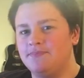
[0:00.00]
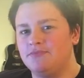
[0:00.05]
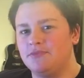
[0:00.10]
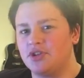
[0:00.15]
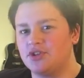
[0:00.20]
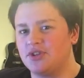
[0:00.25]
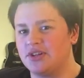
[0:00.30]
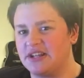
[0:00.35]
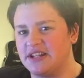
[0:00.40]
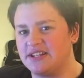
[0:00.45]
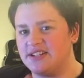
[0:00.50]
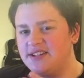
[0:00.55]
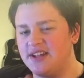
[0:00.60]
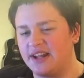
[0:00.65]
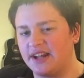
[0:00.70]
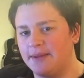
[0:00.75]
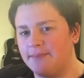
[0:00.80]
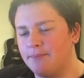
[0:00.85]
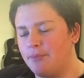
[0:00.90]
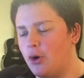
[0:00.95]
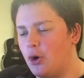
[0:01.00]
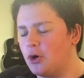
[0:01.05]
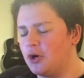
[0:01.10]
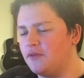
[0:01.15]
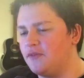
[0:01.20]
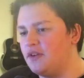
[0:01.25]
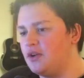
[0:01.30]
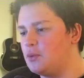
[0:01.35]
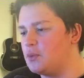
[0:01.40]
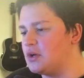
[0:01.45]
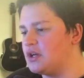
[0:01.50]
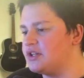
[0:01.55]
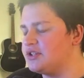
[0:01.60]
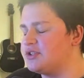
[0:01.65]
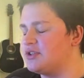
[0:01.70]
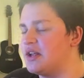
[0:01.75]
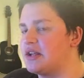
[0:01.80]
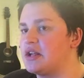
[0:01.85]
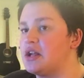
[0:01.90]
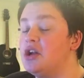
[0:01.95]
There's like a second part of it where
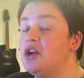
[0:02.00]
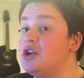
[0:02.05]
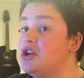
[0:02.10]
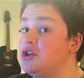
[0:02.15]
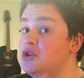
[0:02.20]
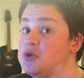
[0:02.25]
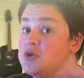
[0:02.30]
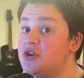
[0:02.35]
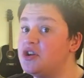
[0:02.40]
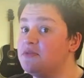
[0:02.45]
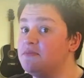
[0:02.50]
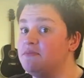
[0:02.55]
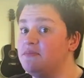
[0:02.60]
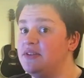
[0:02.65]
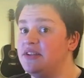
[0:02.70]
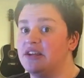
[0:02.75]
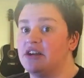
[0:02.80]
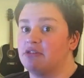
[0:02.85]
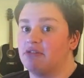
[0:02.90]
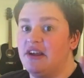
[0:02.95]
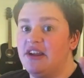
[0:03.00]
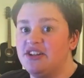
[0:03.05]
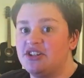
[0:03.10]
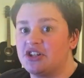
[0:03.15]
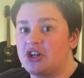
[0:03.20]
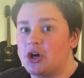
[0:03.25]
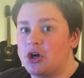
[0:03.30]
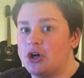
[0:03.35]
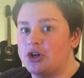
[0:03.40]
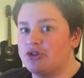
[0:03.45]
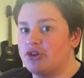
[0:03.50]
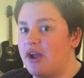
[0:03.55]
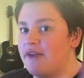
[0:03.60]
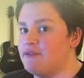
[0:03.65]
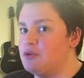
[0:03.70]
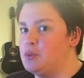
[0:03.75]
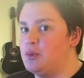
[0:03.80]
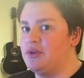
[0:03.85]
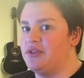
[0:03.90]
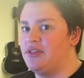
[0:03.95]
it's like, you can be a race car
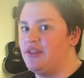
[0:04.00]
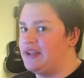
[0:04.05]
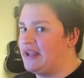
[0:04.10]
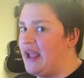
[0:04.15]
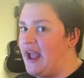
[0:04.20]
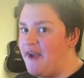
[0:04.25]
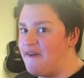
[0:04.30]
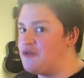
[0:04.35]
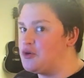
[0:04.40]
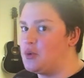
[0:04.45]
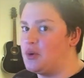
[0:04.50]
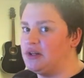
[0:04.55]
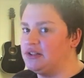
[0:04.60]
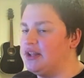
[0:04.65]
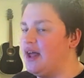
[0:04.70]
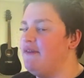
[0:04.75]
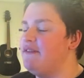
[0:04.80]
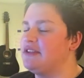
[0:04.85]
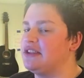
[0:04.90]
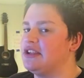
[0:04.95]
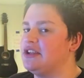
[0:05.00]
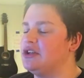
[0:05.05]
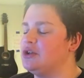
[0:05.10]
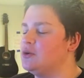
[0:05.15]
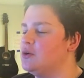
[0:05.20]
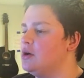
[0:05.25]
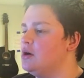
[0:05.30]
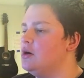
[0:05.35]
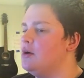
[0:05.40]
driver with like everyone loving you,